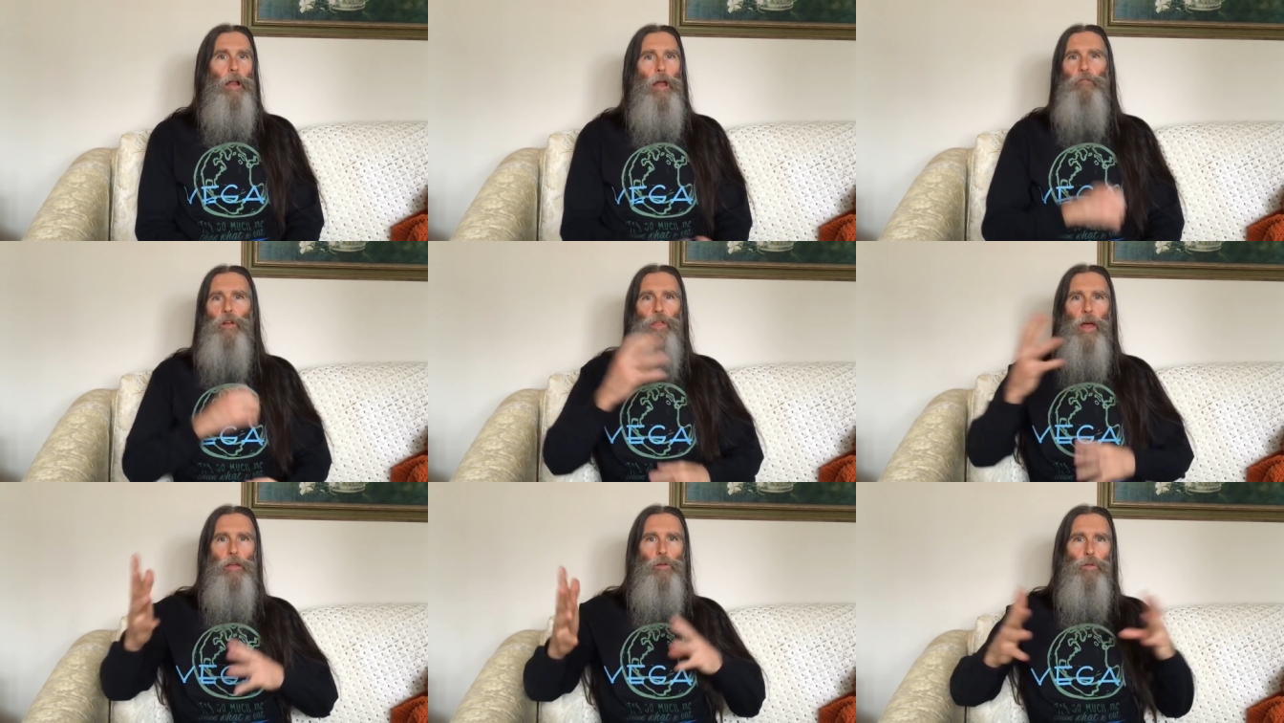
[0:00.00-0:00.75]
and
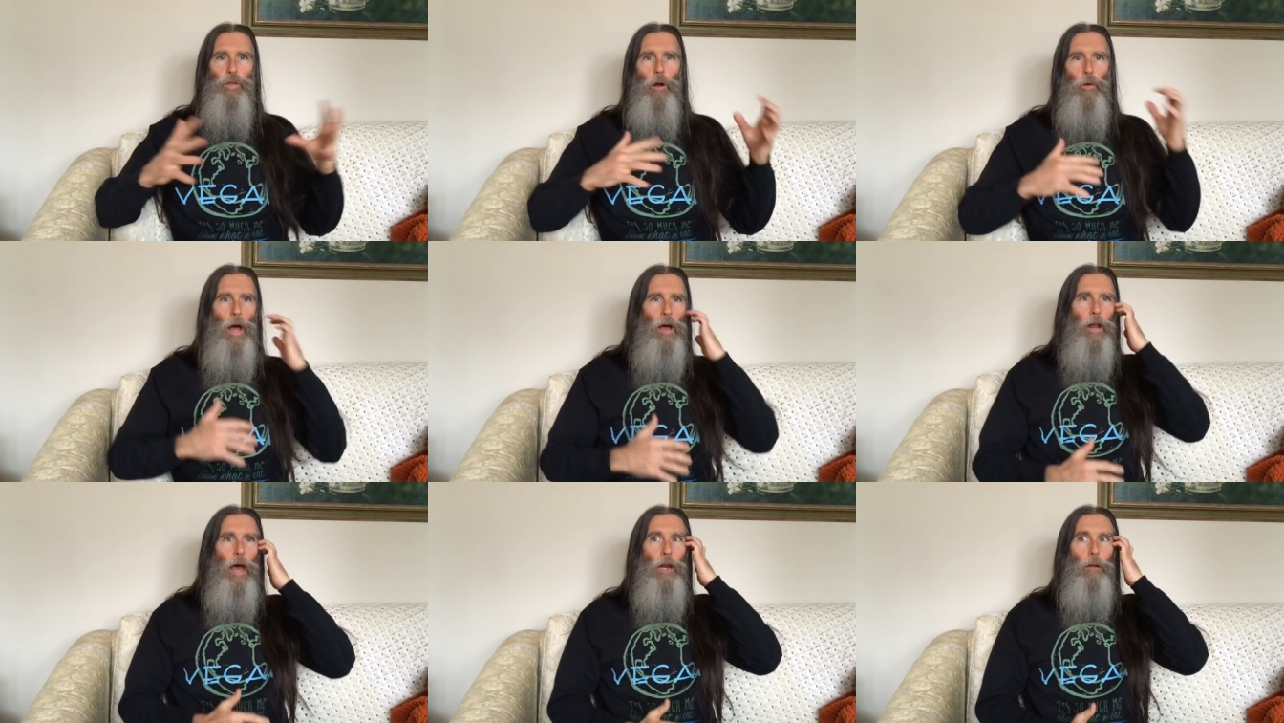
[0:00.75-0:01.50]
everything you throw
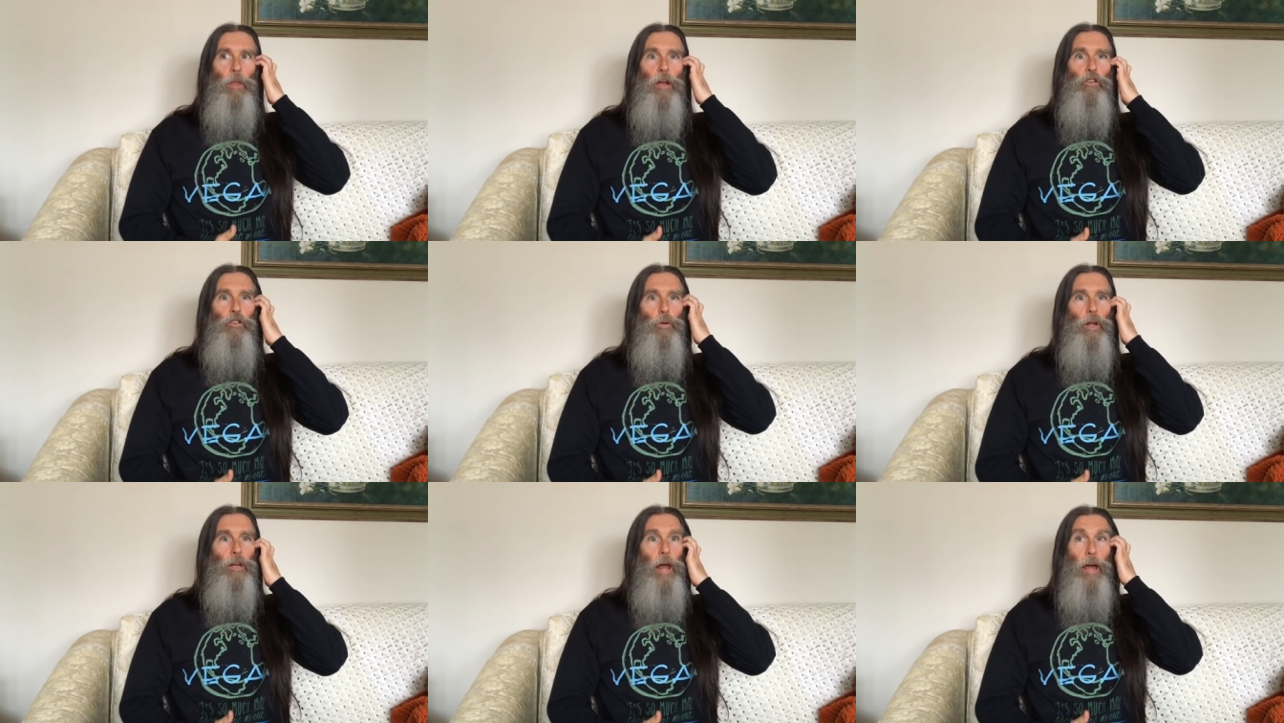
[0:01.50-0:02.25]
out at them they
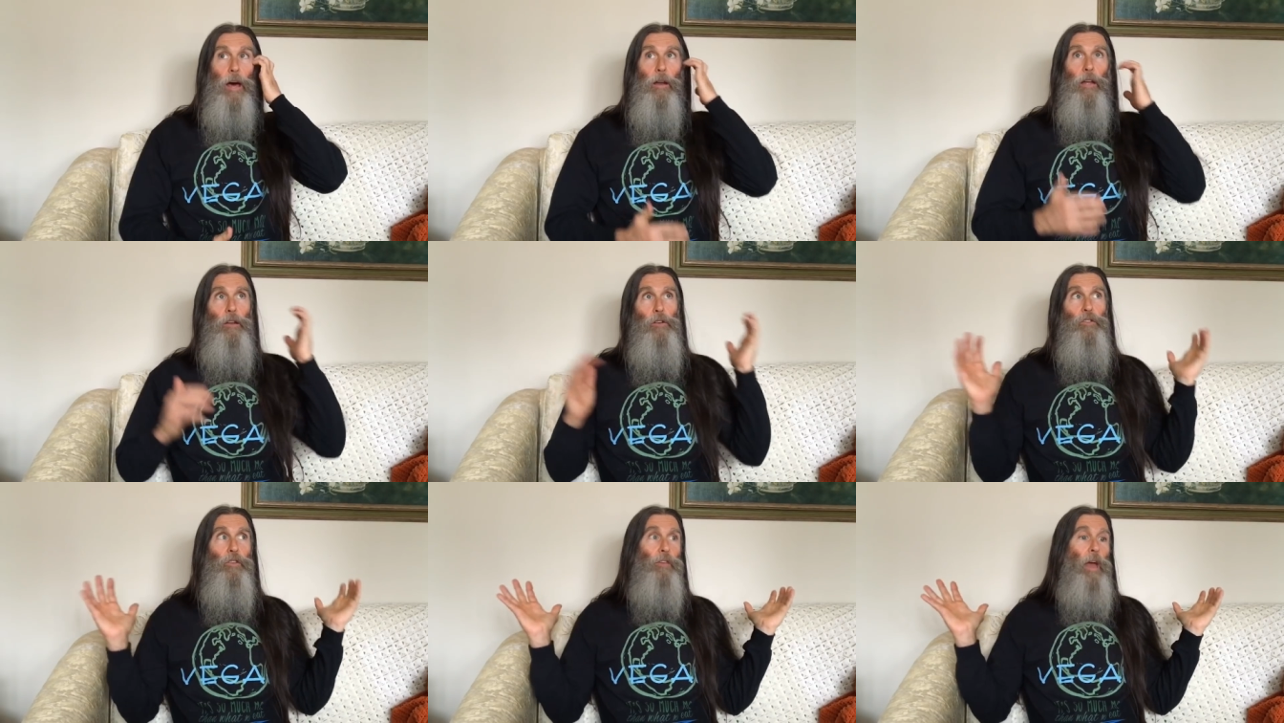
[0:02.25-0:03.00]
shoot it down and
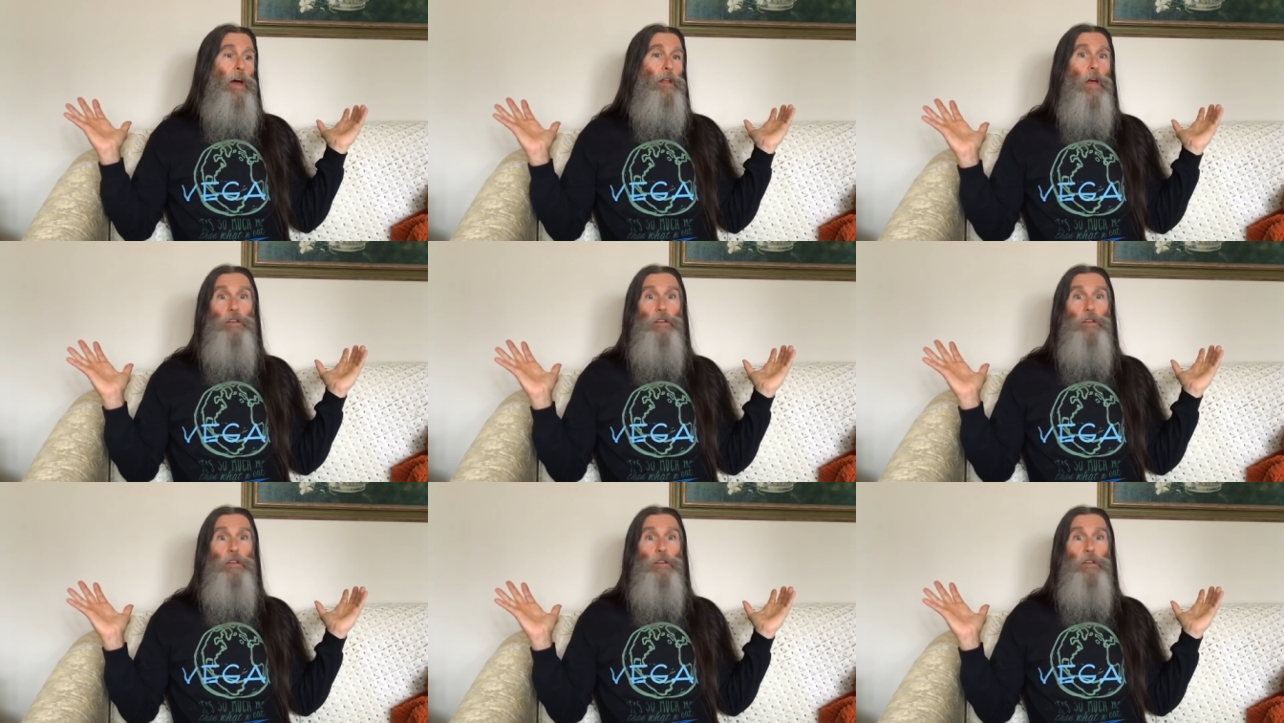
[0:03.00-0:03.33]
you just kind of,